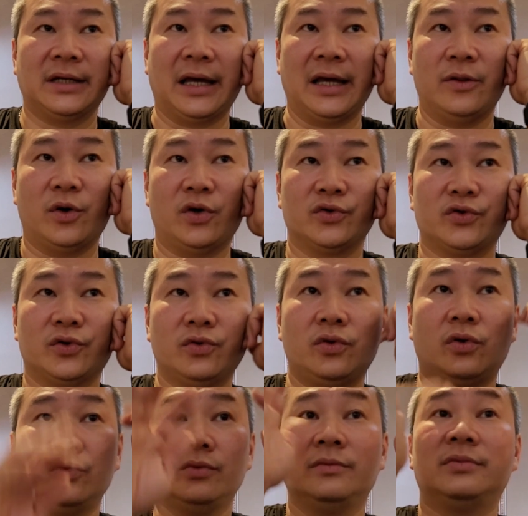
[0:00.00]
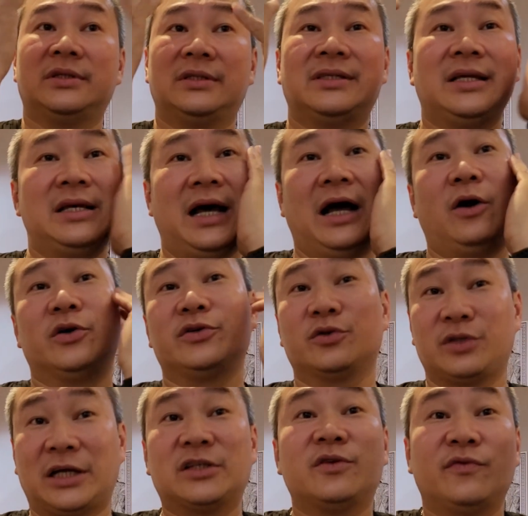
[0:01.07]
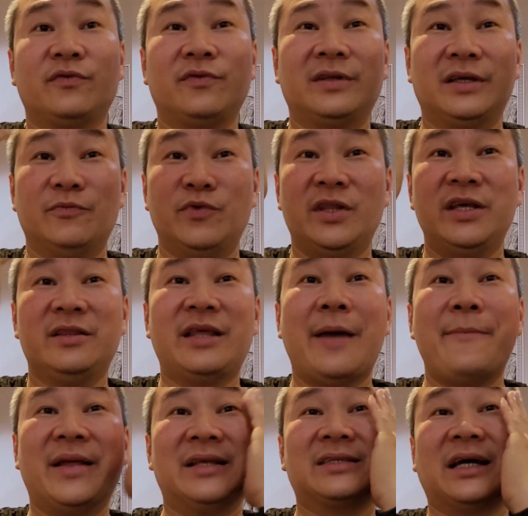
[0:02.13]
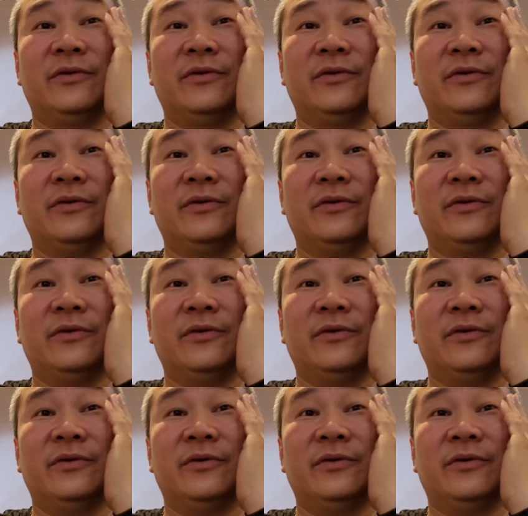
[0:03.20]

and also don't see, I also touch within 10 minutes.